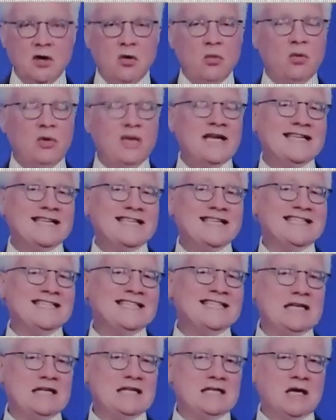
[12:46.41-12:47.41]
We can
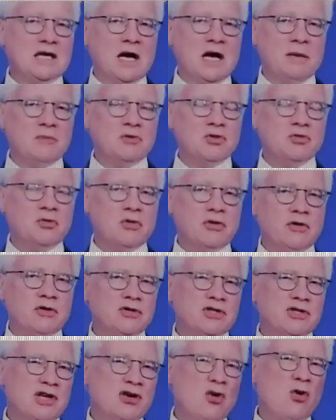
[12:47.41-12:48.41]
see times where
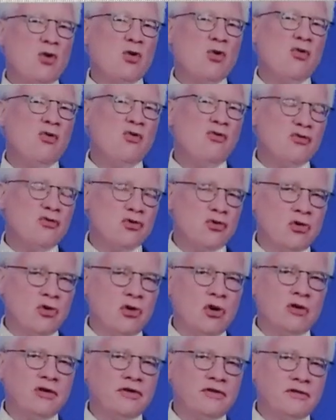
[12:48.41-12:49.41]
there's an
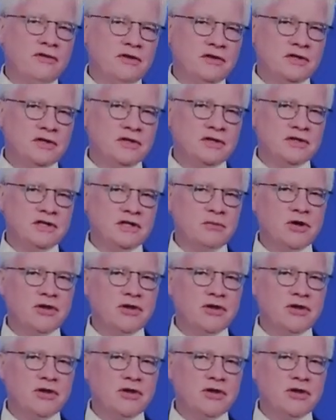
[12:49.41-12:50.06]
overall deficiency,